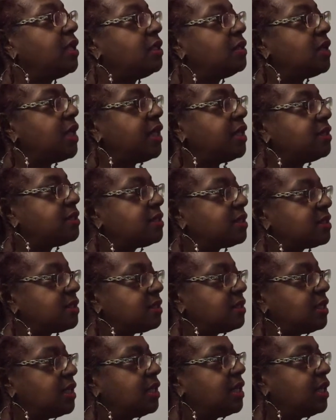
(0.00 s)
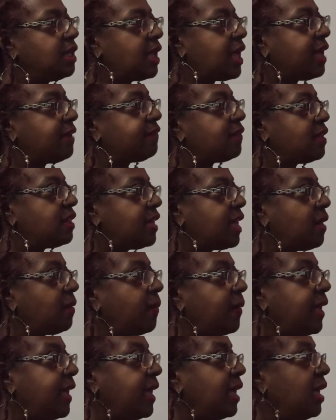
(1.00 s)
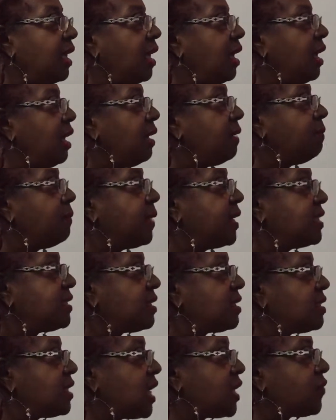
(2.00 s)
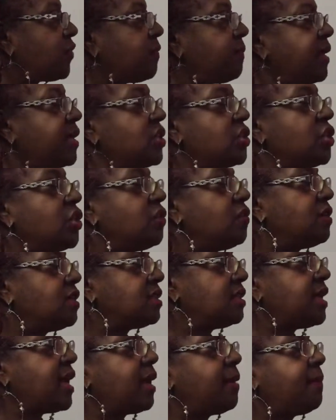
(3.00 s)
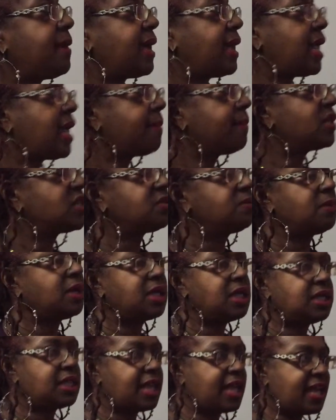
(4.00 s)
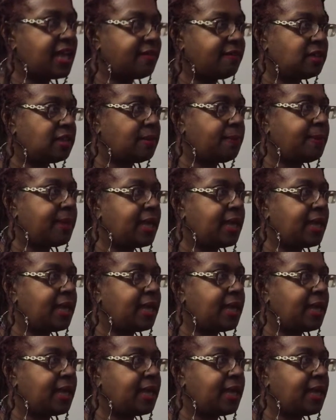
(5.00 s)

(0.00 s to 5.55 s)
and succeed in life in that way. My success for my children is not about how much money they have in the